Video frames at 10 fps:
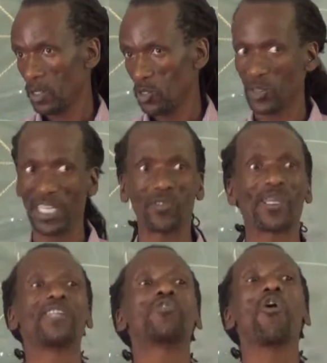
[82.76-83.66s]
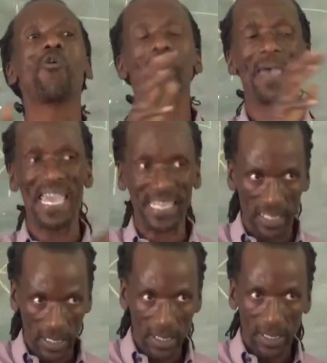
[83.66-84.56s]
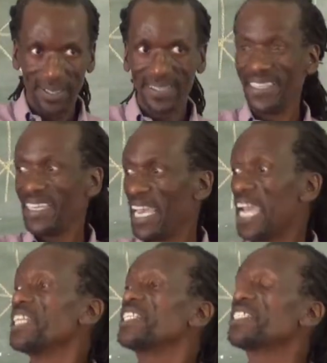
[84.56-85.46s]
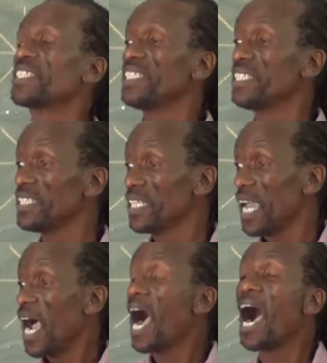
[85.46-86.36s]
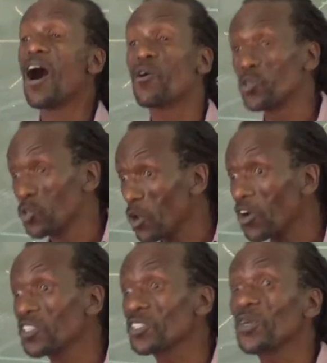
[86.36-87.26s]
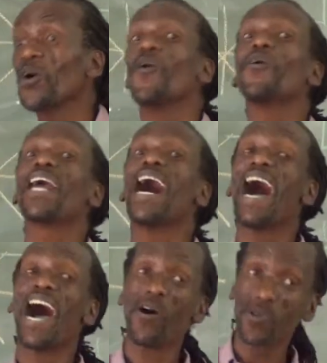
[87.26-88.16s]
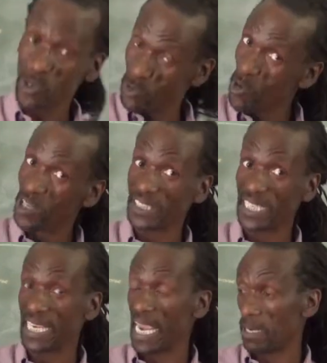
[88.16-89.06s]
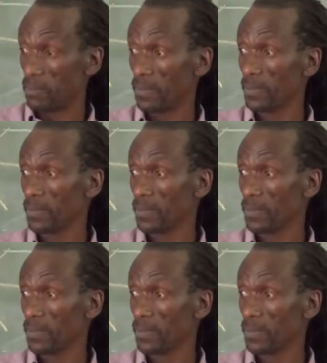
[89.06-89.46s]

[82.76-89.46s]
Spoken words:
so that you can go back and see how you lost or how you won the game.